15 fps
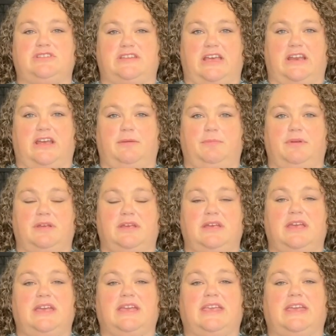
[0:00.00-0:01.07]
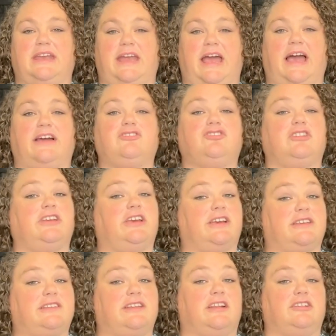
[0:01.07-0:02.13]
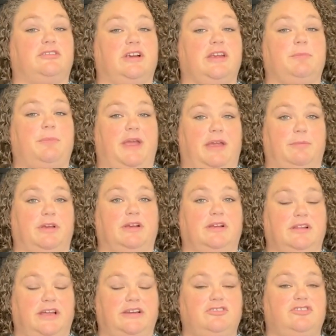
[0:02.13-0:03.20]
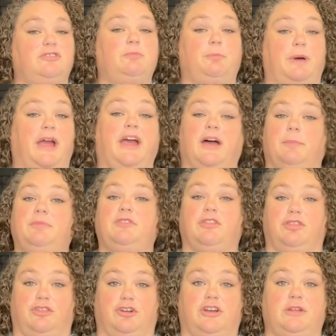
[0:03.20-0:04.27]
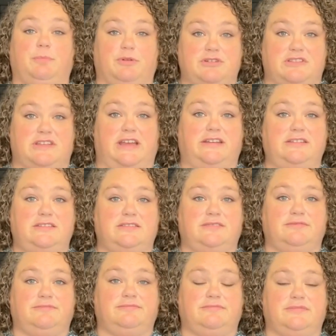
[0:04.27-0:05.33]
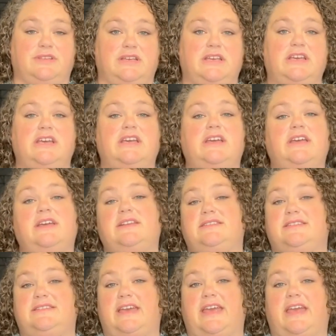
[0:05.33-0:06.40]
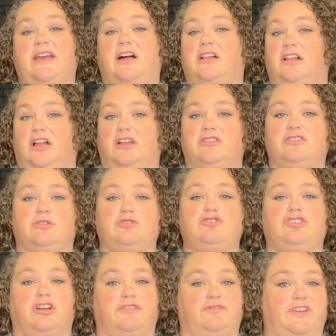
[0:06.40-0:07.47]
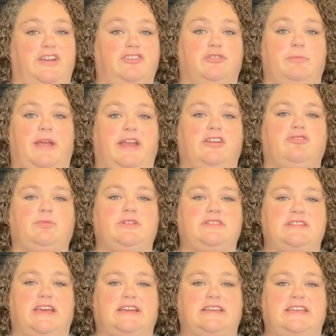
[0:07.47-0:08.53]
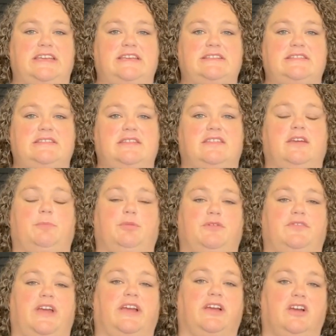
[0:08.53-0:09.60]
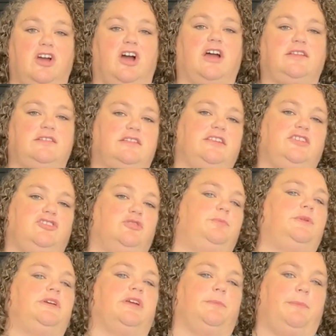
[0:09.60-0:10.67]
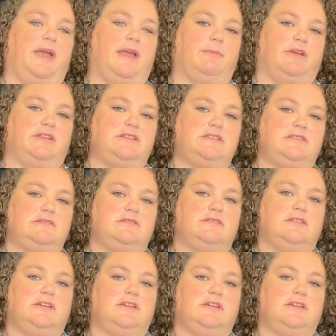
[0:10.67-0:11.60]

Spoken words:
setup can actually accelerate payment collection by up to 30%? Today, I'll also share vendor management techniques that prevent costly duplicate payments.